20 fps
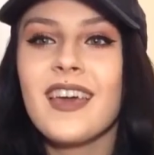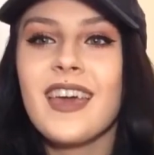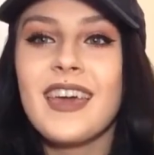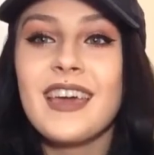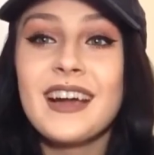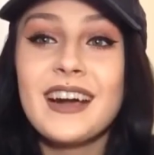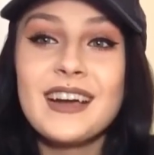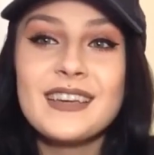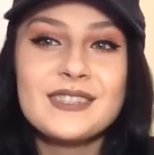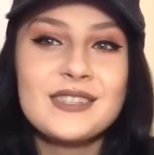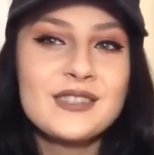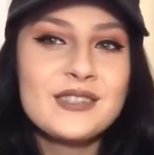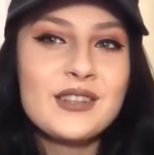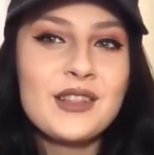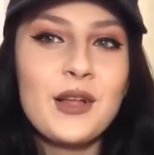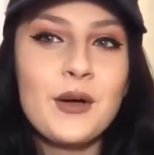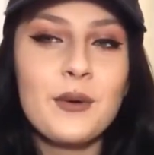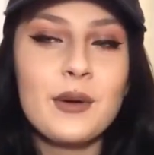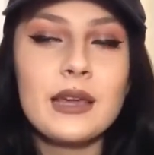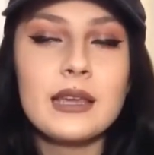Hey guys, it's
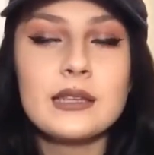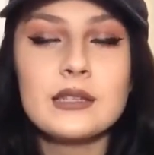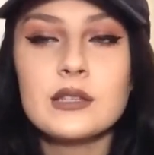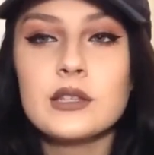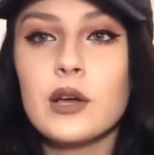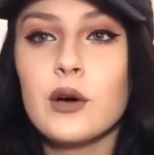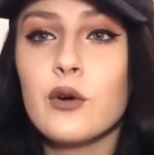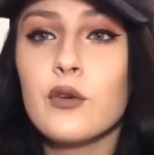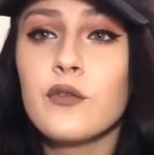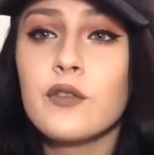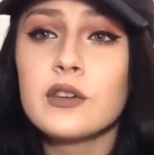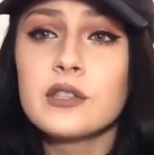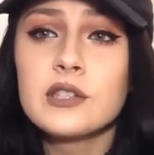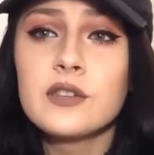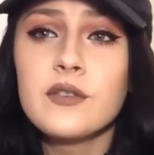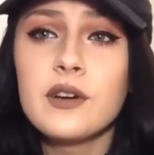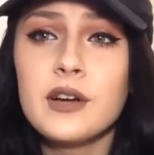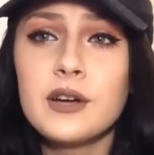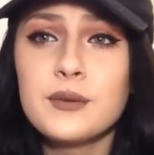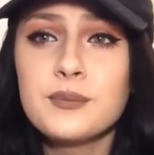Chloe. So, first
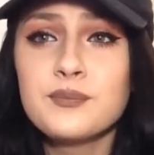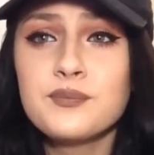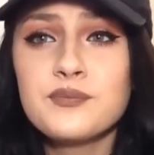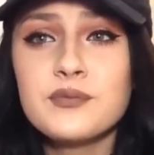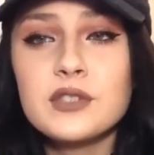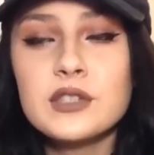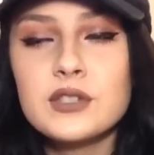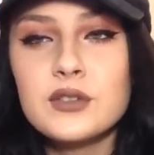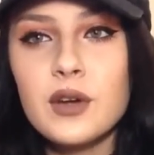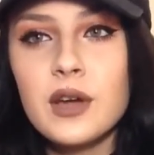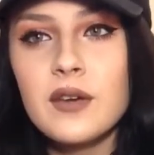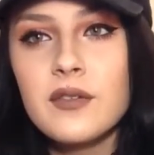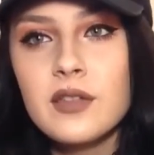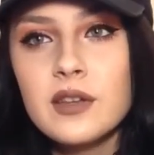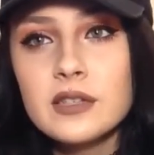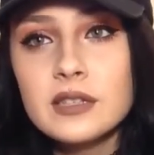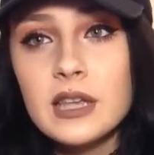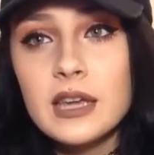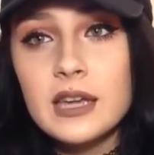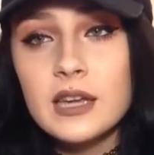of all, sorry if
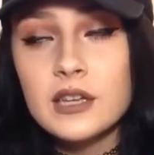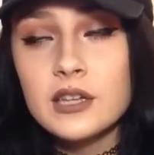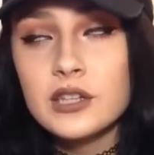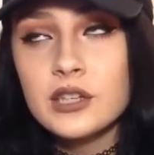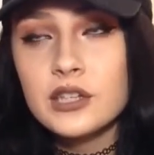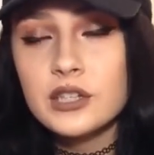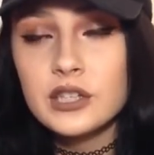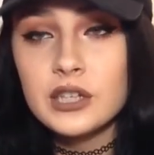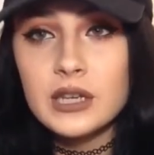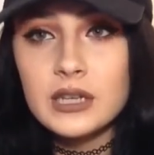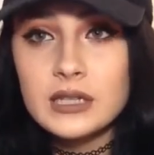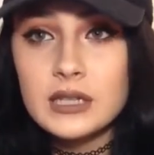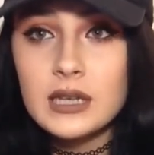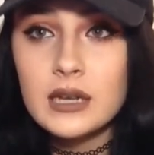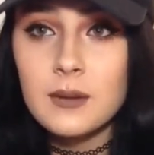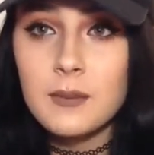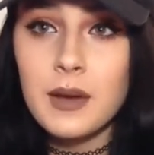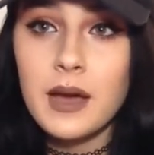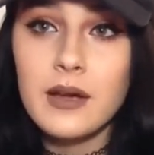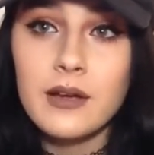there's like a shit
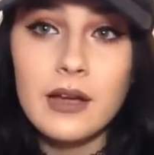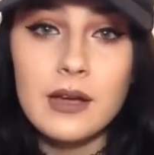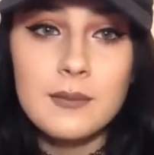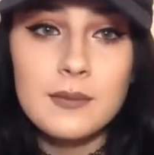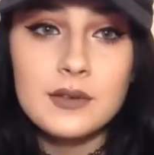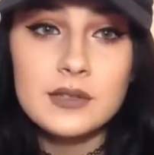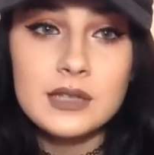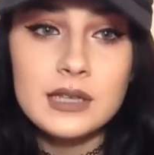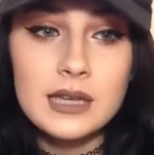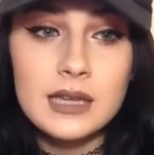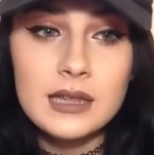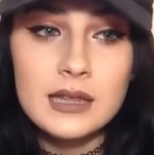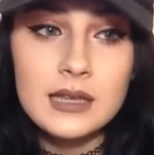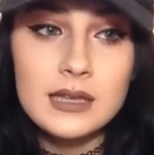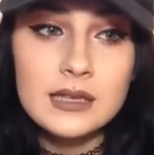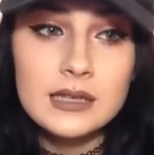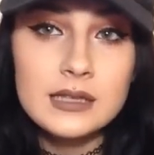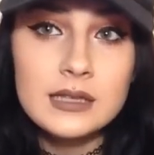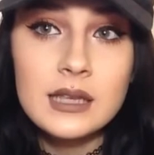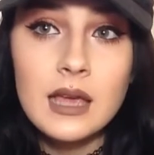ton of background music in
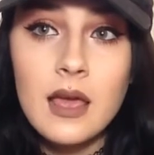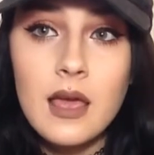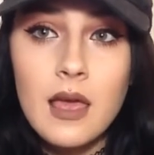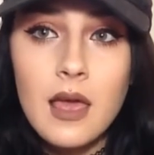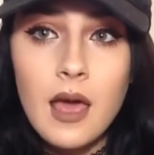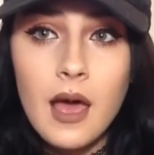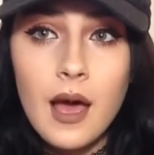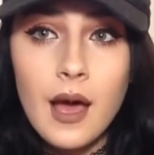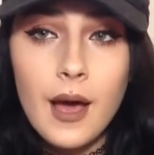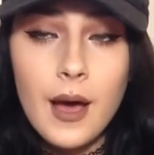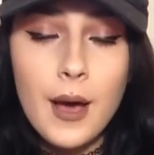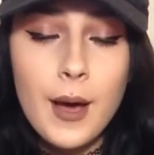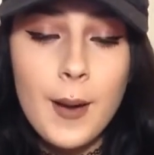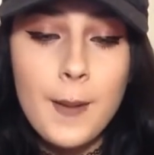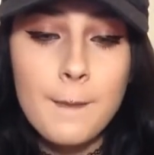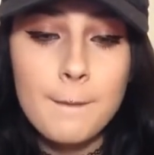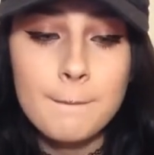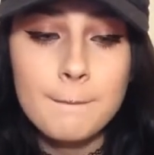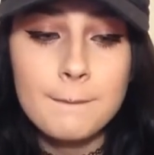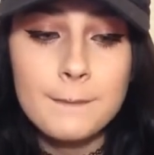this.
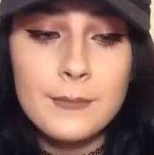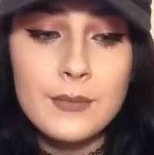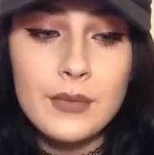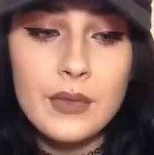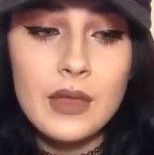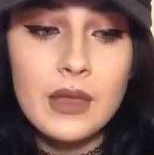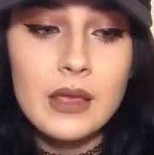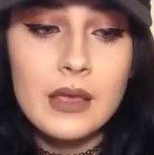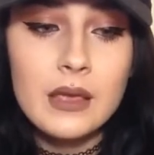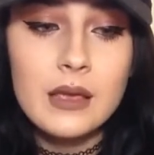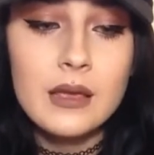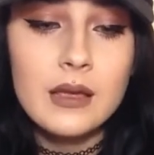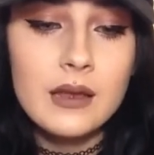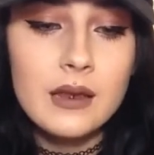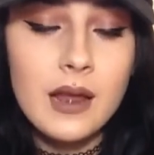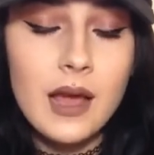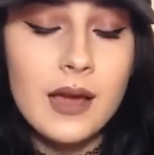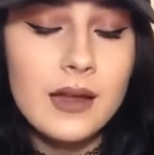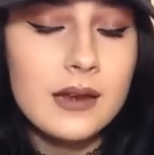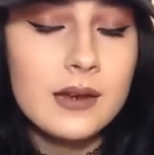Um,
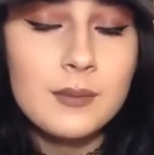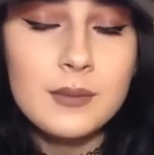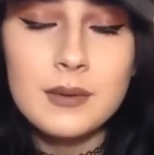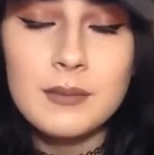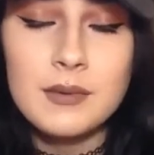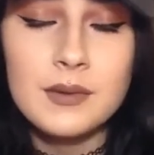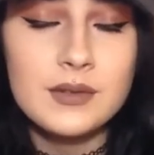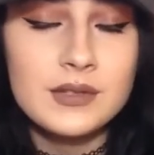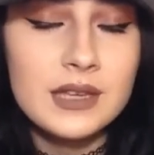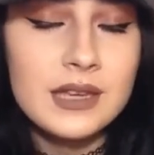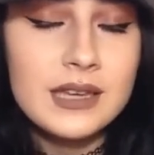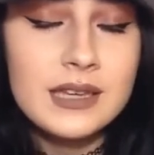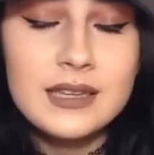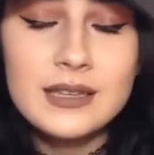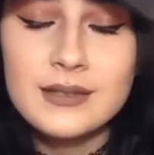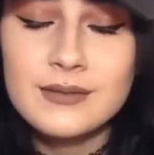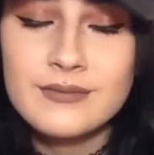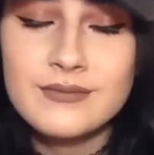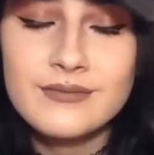I didn't mean music.